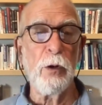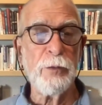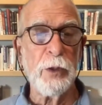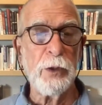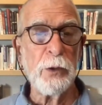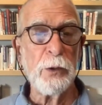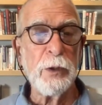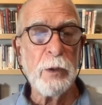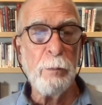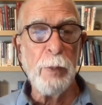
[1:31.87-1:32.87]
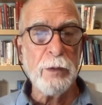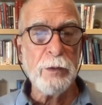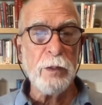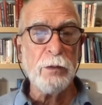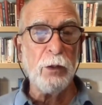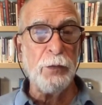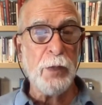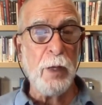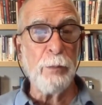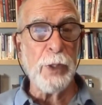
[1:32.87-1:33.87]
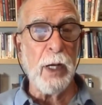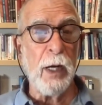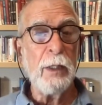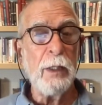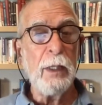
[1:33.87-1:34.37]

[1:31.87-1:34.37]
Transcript: of the new independence in Zambia